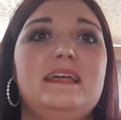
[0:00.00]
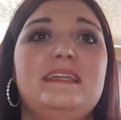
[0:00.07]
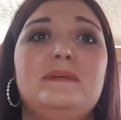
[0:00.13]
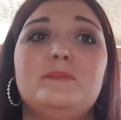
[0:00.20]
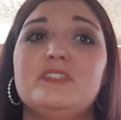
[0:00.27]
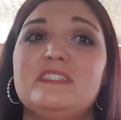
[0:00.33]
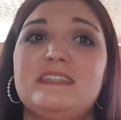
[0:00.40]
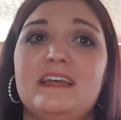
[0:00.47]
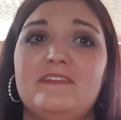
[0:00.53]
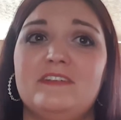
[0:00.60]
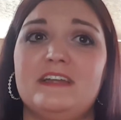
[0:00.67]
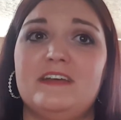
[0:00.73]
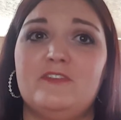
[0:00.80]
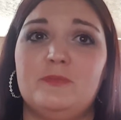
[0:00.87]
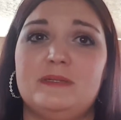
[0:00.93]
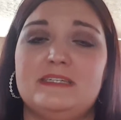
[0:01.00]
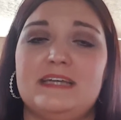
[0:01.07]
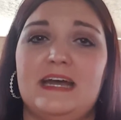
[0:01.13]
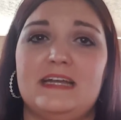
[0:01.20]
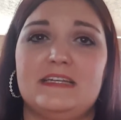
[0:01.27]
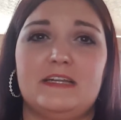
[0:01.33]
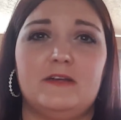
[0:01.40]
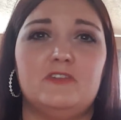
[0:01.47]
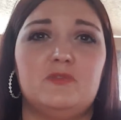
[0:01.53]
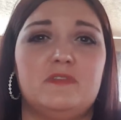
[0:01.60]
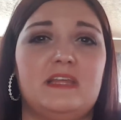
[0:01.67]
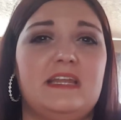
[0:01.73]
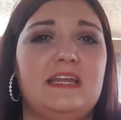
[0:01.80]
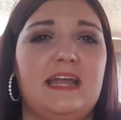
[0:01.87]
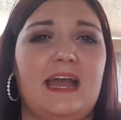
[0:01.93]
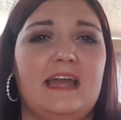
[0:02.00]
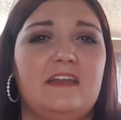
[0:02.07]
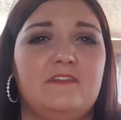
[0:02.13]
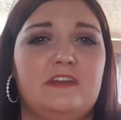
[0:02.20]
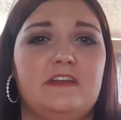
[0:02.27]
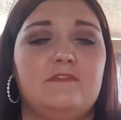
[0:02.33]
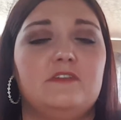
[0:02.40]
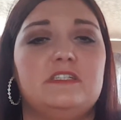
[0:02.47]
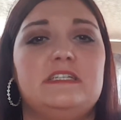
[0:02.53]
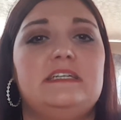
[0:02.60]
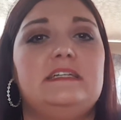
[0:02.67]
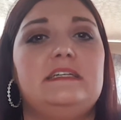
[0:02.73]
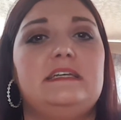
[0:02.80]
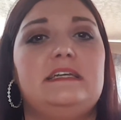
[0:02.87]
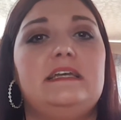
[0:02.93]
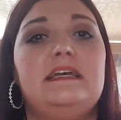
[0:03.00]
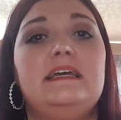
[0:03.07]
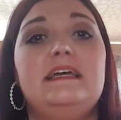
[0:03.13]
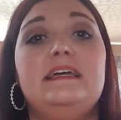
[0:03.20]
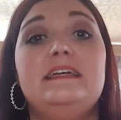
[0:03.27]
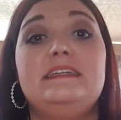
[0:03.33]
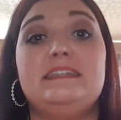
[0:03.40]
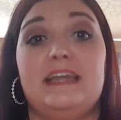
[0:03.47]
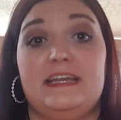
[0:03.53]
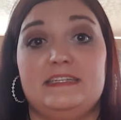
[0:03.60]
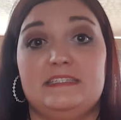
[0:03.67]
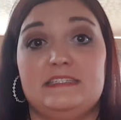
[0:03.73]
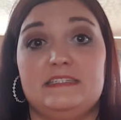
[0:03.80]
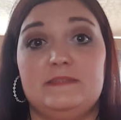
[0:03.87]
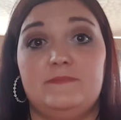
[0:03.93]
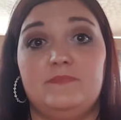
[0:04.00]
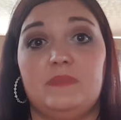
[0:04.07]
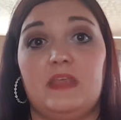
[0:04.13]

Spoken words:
Number 7, have you been diagnosed with any kind of infertility? Yes.